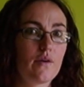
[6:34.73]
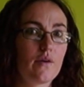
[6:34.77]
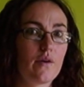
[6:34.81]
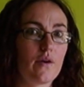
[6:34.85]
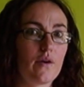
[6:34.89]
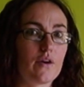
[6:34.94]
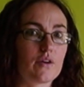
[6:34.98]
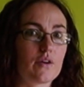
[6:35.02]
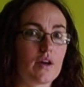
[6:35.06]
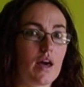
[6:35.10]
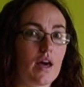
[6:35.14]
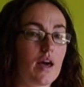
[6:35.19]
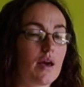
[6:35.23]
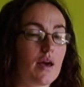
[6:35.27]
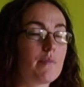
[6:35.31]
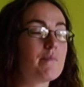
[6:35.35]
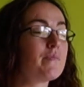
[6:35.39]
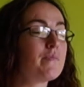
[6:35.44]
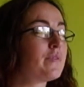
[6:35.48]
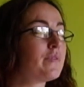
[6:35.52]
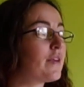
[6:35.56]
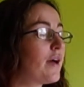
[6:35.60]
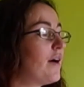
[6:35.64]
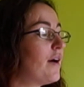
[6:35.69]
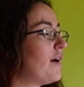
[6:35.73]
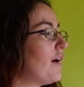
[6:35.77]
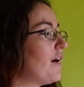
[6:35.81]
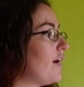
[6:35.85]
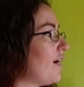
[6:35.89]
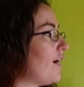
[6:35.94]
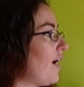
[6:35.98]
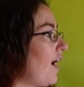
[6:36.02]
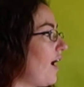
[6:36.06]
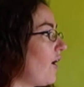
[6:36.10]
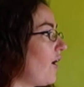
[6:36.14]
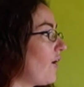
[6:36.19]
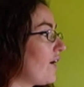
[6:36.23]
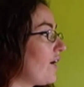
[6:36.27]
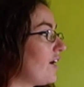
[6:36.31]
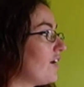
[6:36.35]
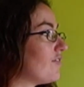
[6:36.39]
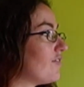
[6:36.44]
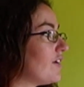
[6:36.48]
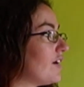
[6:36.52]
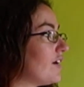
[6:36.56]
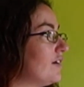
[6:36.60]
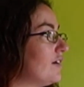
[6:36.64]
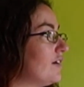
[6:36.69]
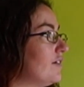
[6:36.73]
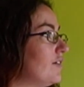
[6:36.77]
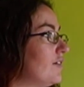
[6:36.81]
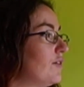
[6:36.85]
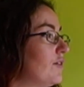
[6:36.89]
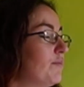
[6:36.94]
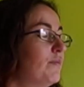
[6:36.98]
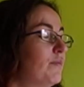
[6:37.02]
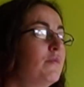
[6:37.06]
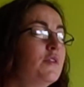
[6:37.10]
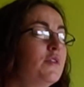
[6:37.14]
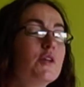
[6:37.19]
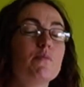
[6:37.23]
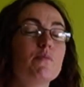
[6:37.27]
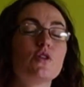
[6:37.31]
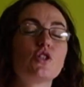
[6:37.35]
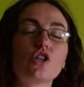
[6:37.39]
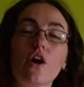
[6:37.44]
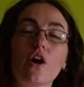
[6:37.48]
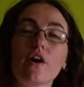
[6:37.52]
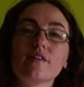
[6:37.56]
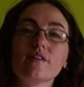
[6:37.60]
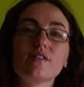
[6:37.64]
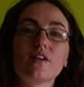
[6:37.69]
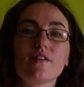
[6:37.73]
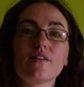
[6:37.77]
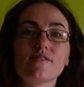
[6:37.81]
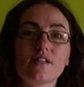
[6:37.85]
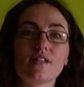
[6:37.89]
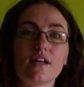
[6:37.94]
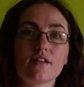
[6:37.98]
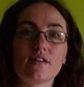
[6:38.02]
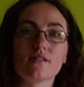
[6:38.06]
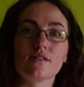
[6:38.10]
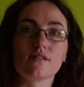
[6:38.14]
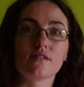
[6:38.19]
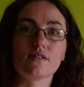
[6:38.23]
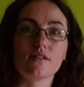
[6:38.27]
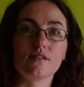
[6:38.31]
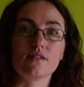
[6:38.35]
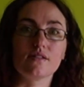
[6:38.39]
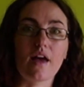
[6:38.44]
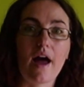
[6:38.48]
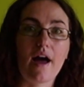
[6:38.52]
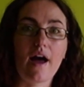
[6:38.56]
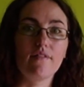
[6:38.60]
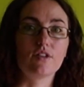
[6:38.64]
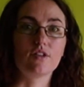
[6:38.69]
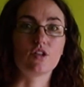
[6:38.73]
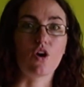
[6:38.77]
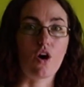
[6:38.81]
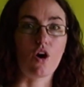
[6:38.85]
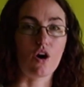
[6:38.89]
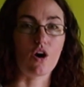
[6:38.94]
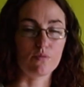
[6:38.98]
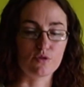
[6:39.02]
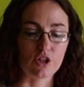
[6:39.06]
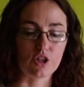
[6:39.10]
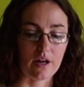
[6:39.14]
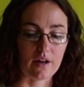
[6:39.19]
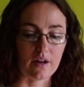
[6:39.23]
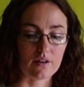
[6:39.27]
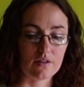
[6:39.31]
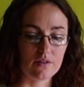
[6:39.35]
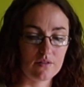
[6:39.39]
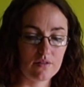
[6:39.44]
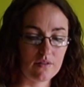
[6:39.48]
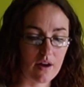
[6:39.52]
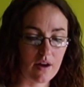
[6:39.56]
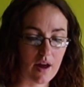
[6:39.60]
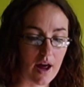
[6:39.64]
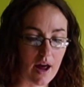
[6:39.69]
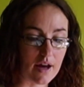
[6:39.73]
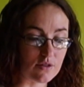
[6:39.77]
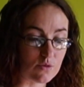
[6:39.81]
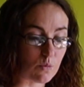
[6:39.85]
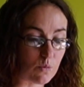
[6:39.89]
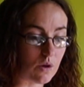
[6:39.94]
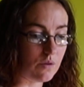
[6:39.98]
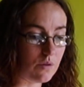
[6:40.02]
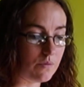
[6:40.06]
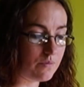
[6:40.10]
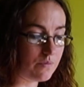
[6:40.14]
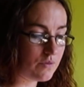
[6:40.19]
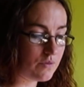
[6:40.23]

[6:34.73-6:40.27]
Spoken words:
Okay? However, the majority of sentences have an object as well.